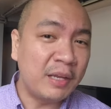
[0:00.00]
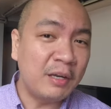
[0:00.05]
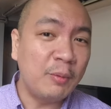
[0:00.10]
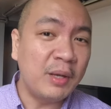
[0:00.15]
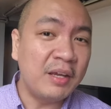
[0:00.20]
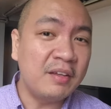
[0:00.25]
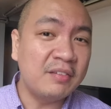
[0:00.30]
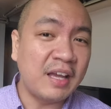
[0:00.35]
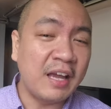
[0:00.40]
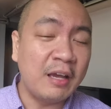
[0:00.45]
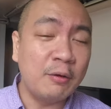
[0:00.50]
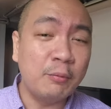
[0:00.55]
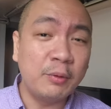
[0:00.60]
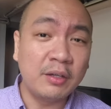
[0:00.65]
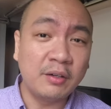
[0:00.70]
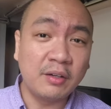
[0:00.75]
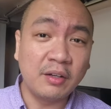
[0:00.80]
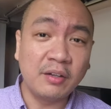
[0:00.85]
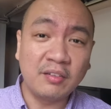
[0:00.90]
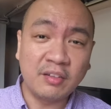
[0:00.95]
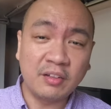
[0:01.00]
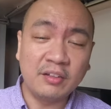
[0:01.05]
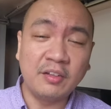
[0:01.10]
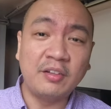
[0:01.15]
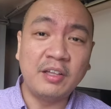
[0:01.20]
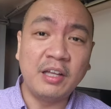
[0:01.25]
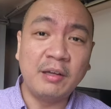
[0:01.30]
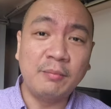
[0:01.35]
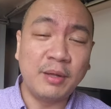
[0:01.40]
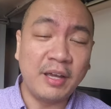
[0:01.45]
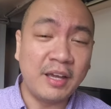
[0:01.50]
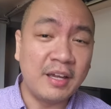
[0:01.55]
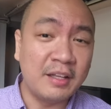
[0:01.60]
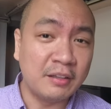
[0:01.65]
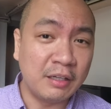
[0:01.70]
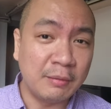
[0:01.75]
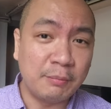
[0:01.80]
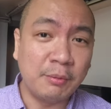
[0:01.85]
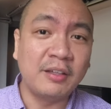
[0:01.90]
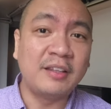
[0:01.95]
in many ways, I would consider them
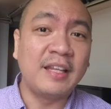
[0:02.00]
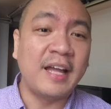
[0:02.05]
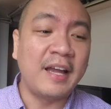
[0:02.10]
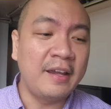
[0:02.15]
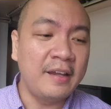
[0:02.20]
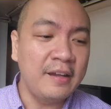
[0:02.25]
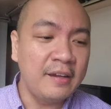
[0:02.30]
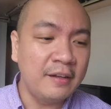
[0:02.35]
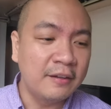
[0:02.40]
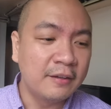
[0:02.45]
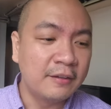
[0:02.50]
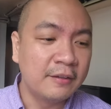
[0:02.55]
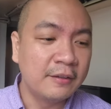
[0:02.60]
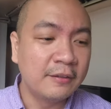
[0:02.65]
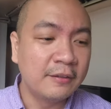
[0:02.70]
a triple tie.